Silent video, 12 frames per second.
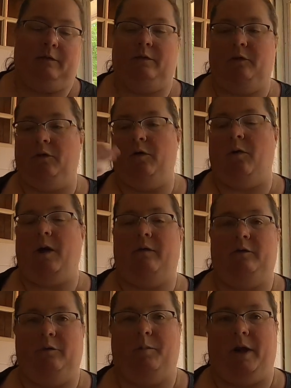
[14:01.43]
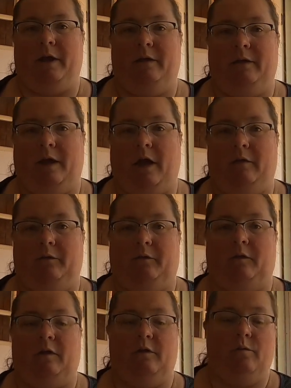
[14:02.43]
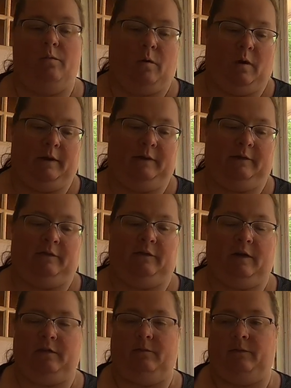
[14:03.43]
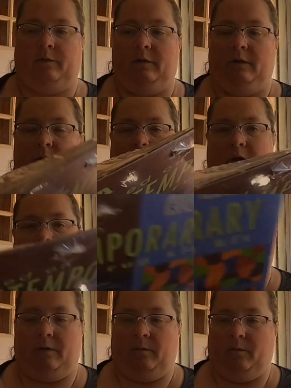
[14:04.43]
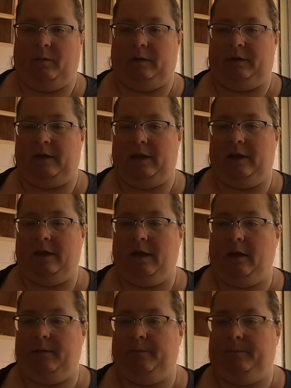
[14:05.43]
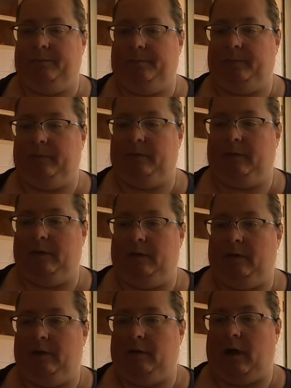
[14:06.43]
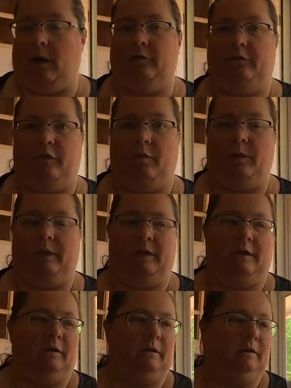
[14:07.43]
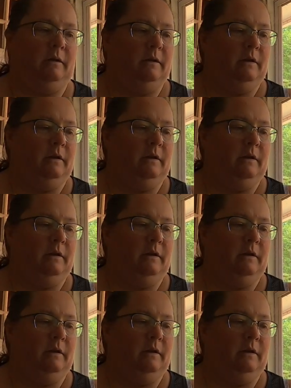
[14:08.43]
You go out and you buy the colors that you want instead of, you know, what they are showing here.